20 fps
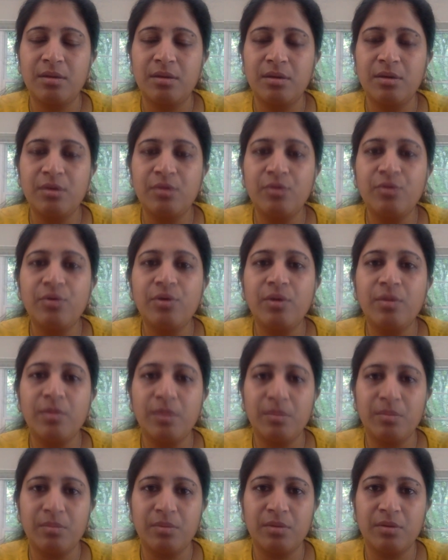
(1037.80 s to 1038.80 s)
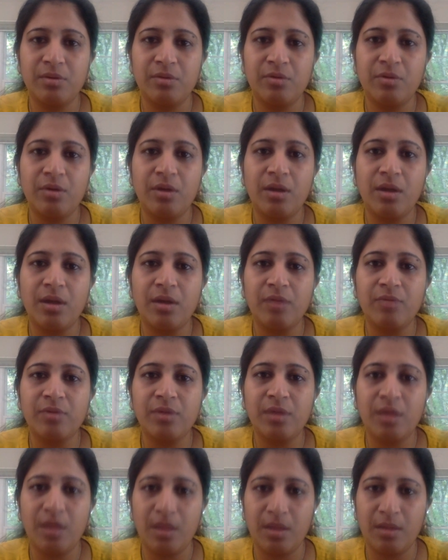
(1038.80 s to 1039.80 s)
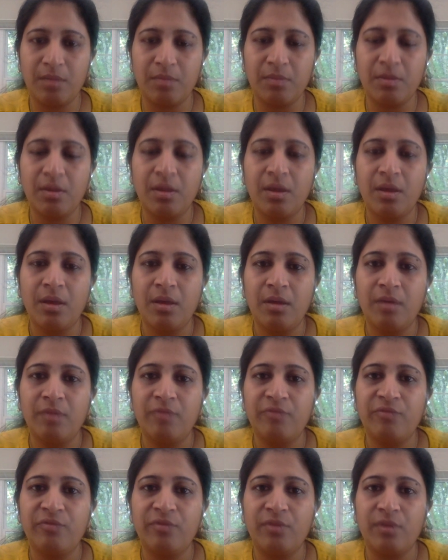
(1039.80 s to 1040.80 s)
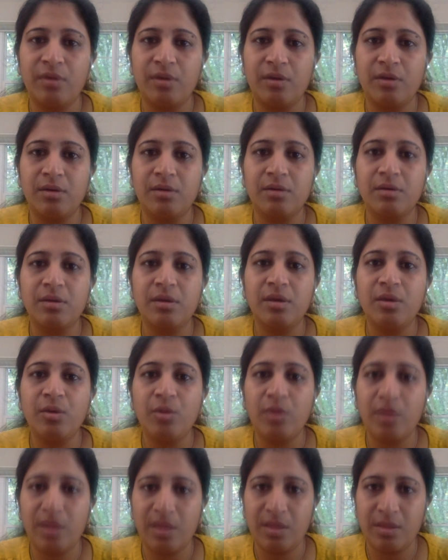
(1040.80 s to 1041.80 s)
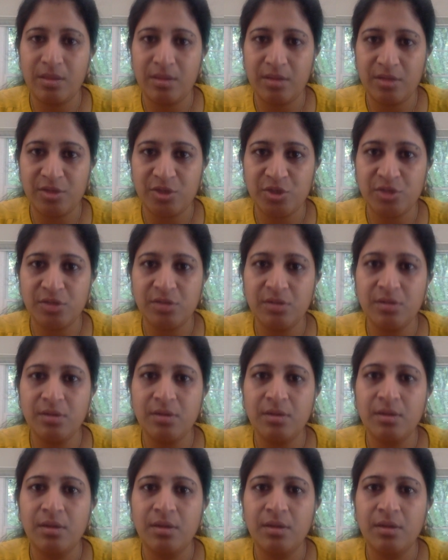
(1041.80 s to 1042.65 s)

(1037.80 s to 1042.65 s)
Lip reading: do remember to allow time for a Q&A session